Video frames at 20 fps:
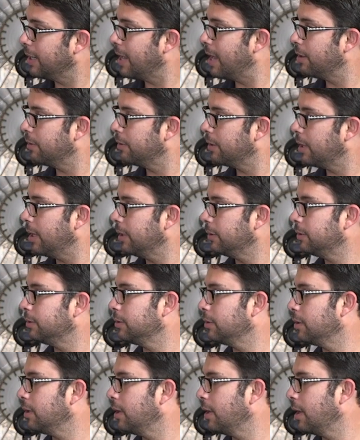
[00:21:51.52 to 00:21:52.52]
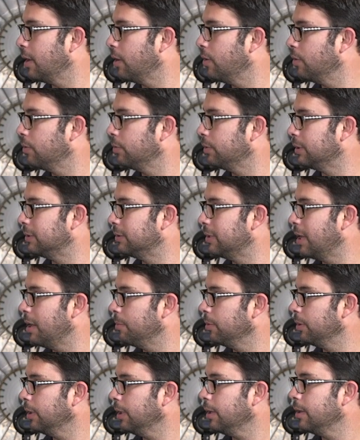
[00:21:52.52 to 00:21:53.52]
out of that and I go to
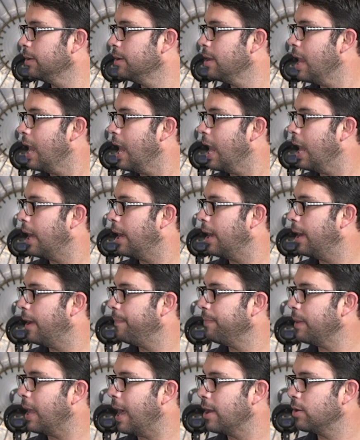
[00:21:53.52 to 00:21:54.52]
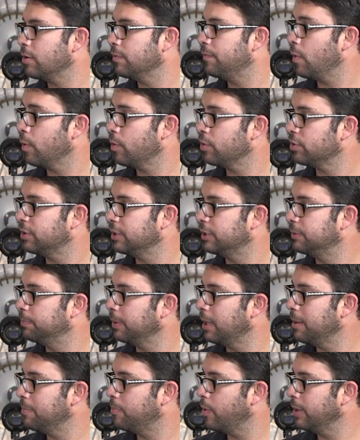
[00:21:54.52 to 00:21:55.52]
disable it. Autofocus
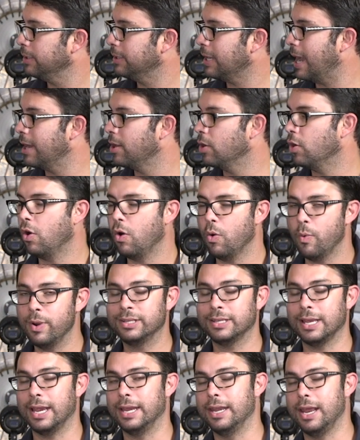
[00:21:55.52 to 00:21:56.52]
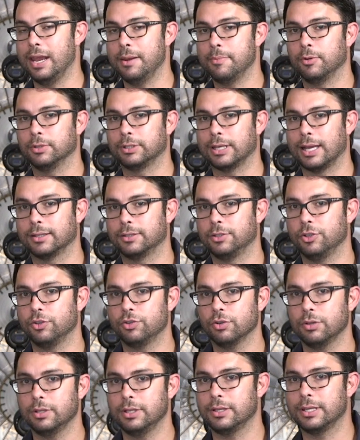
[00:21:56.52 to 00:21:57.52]
display point, I always enable that.
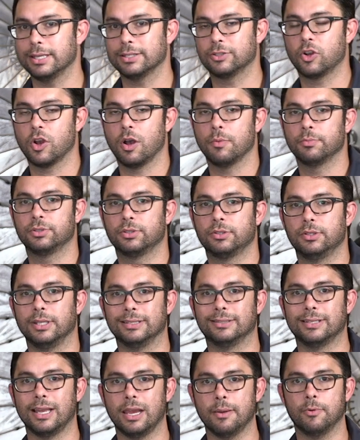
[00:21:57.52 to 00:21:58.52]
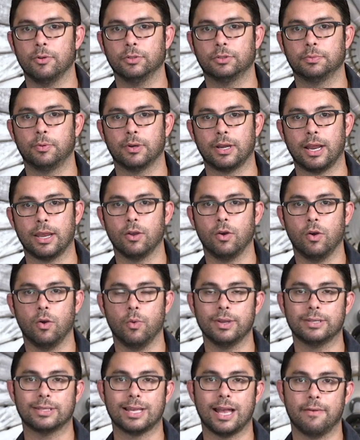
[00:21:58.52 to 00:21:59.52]
Usually this comes disabled, but I
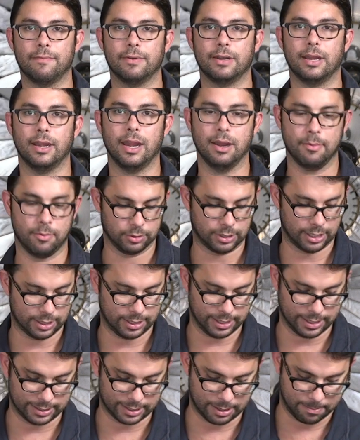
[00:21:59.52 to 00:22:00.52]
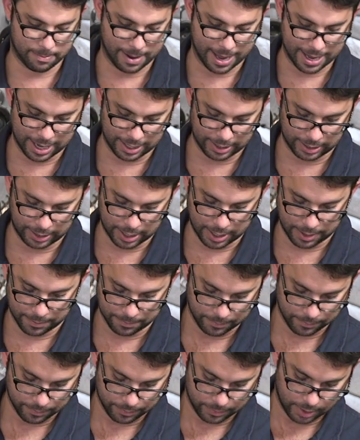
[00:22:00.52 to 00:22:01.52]
always have it enabled. I think it's a bad
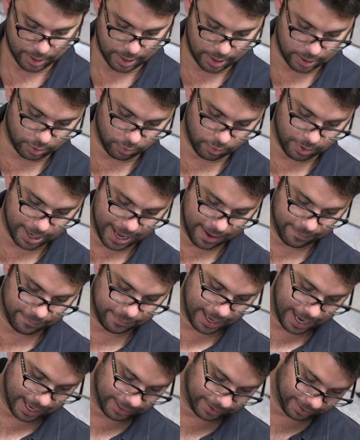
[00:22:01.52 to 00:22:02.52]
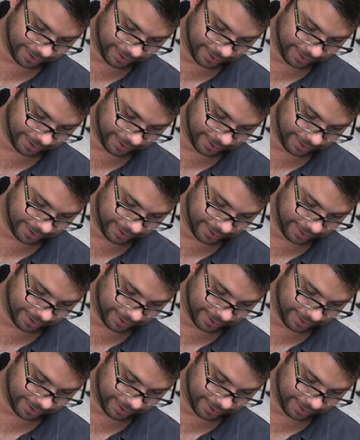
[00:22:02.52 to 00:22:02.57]
idea to have that